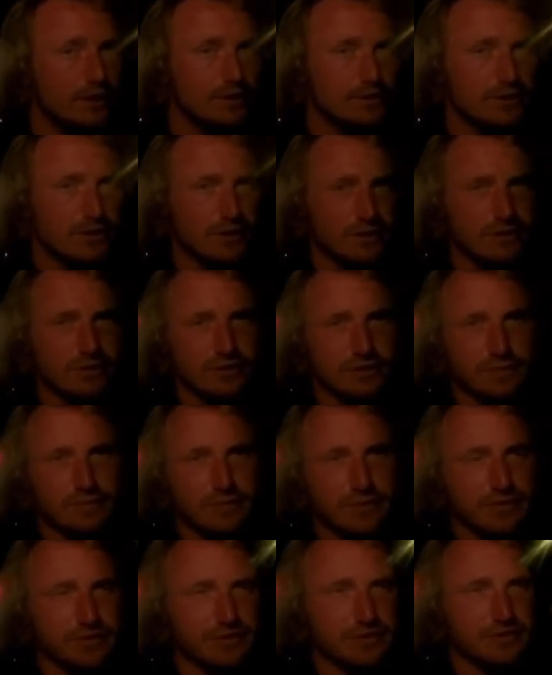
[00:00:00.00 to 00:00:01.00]
Talked to the
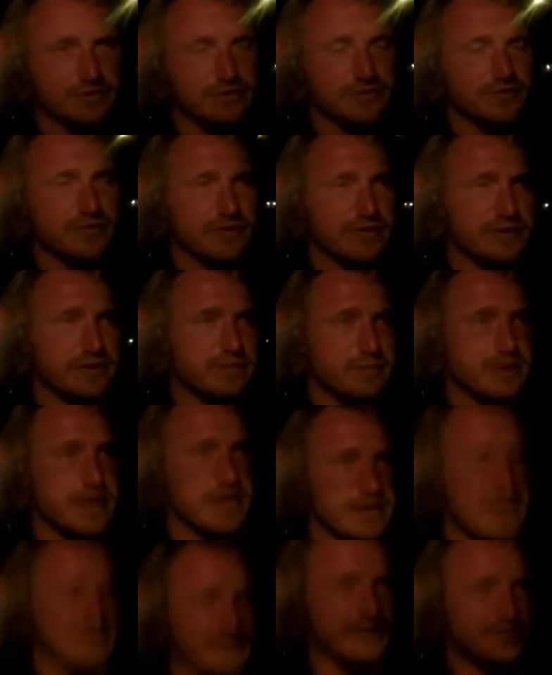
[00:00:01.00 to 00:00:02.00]
producers from the
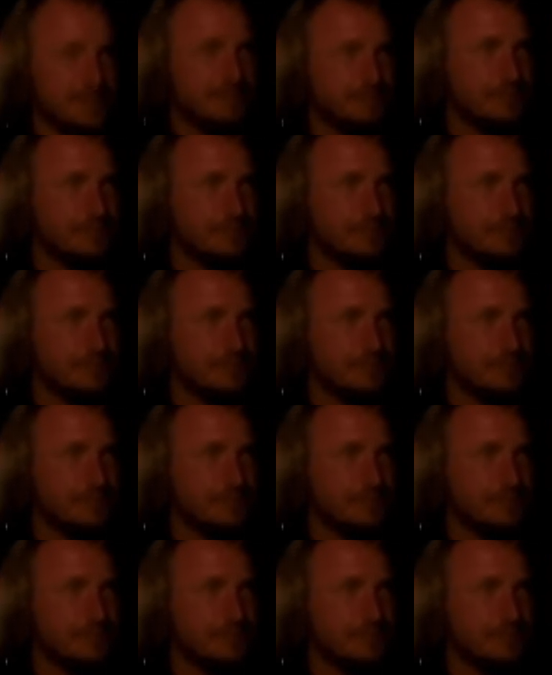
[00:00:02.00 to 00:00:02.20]
pilot.